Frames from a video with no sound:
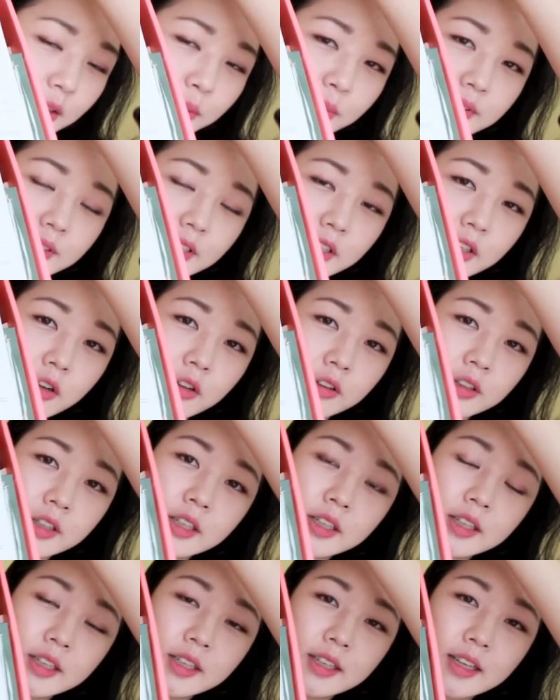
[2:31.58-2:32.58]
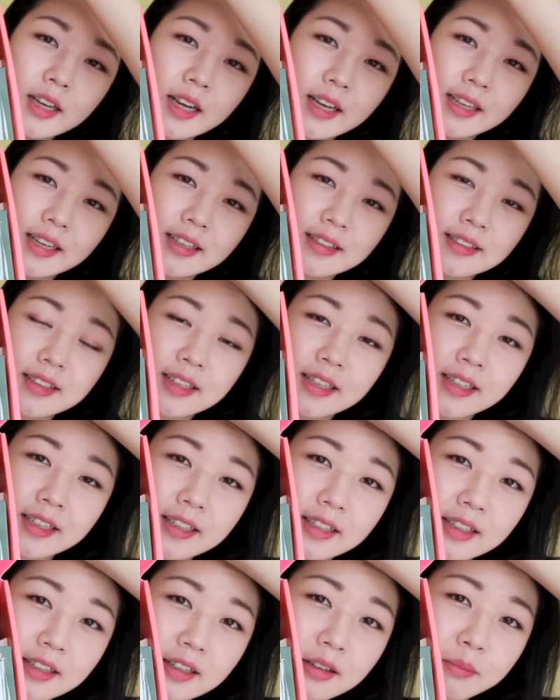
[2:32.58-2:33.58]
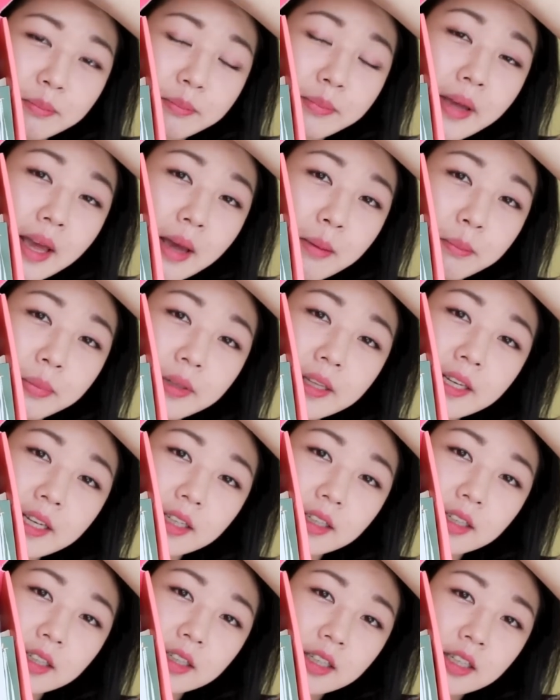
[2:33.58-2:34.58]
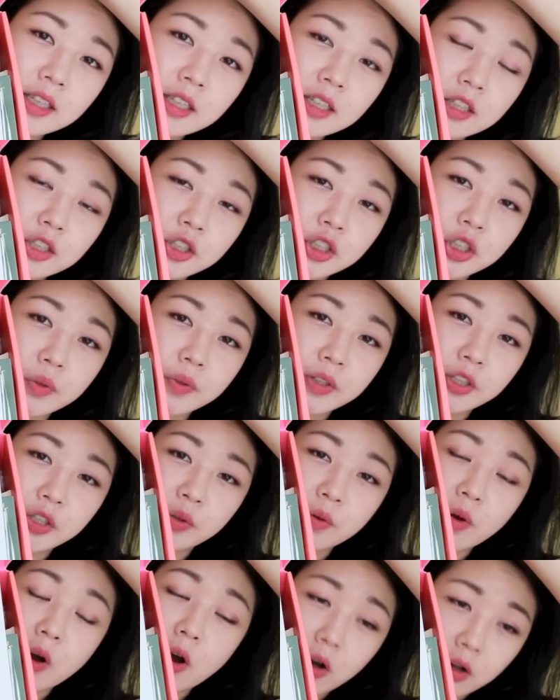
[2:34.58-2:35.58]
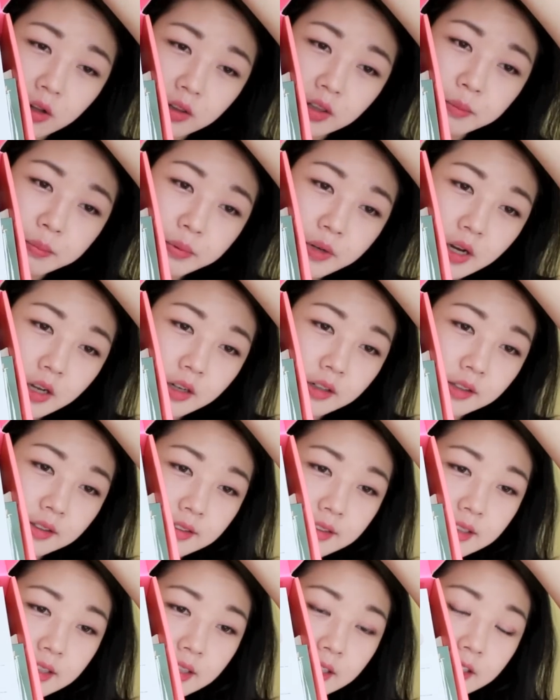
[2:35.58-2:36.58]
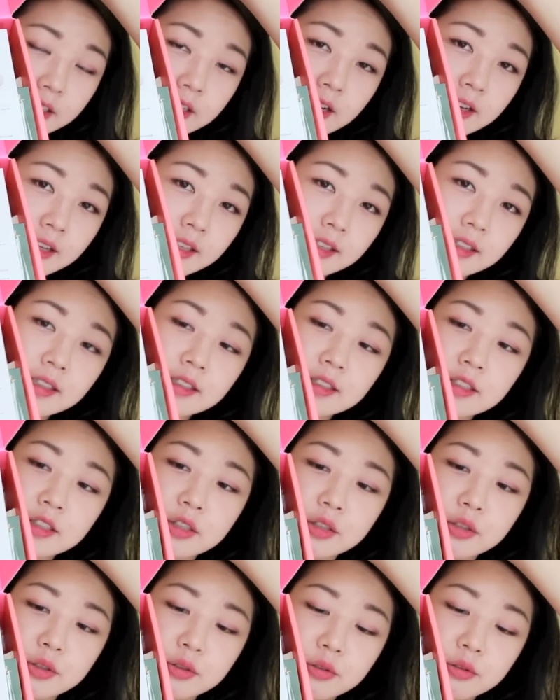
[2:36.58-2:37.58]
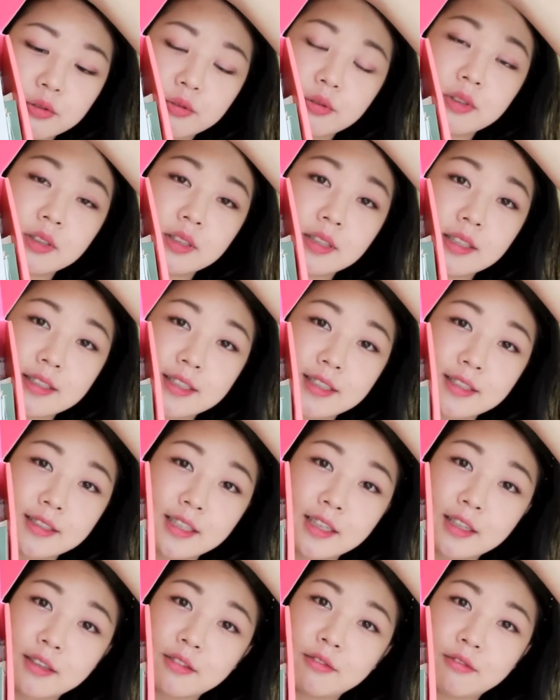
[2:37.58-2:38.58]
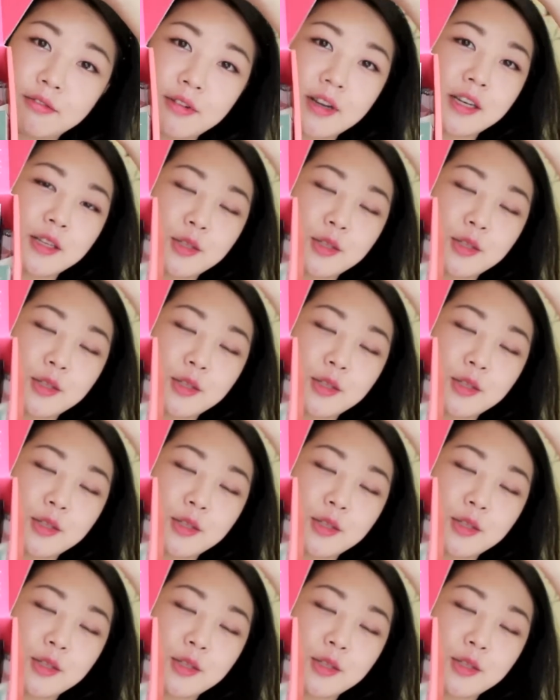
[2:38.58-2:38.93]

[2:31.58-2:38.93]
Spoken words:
what's that called, I guess like a pamphlet showing you all the products that I got. So let's just get right